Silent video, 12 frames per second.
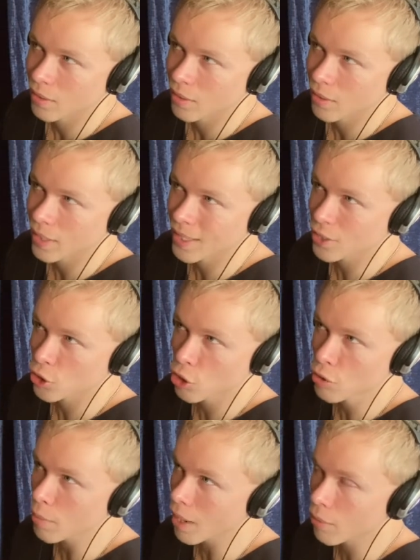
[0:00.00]
Like
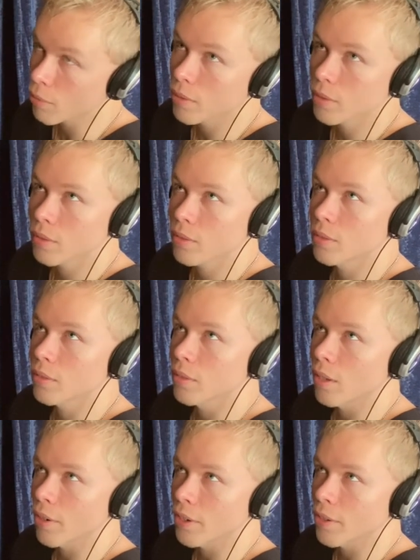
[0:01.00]
2 months.
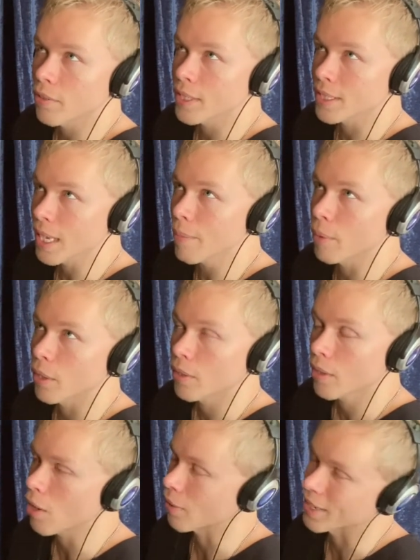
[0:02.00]
No. December.
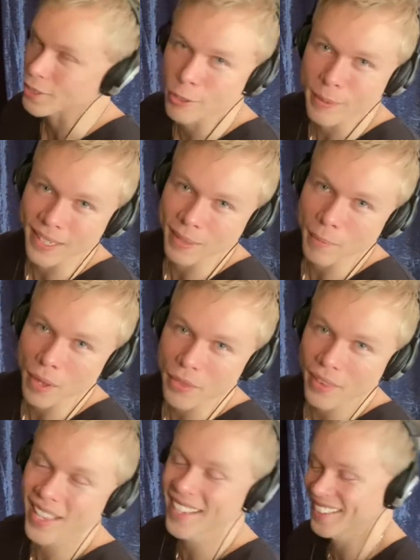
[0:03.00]
Okay, so it's been like a
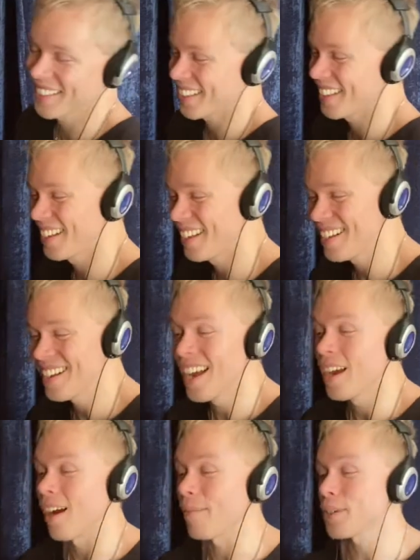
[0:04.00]
month.
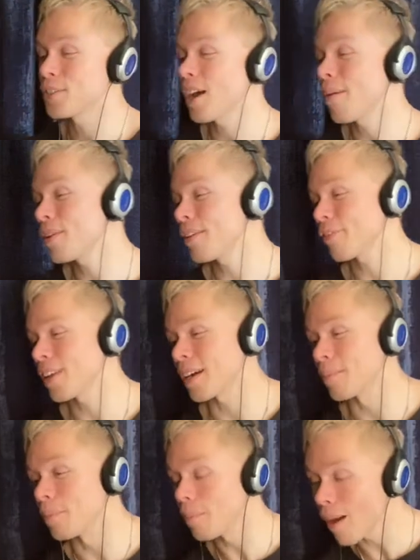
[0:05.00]
I've been done with it for like a
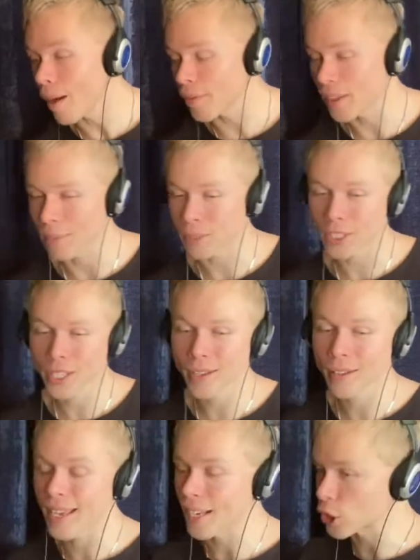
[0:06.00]
month, and I'm
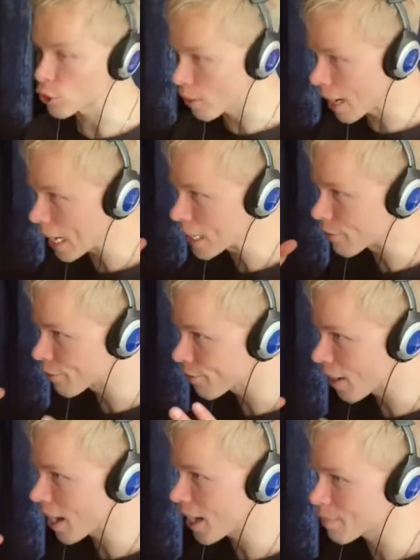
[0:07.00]
still, like, trying to
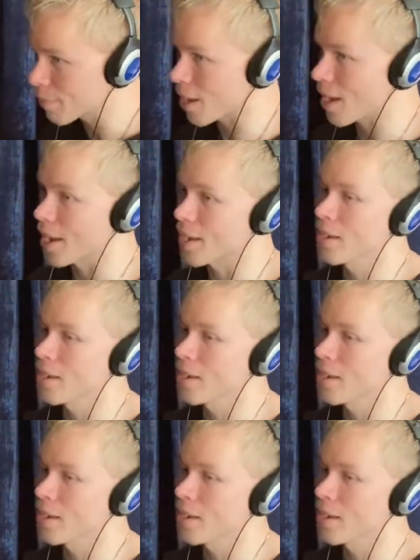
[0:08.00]
find my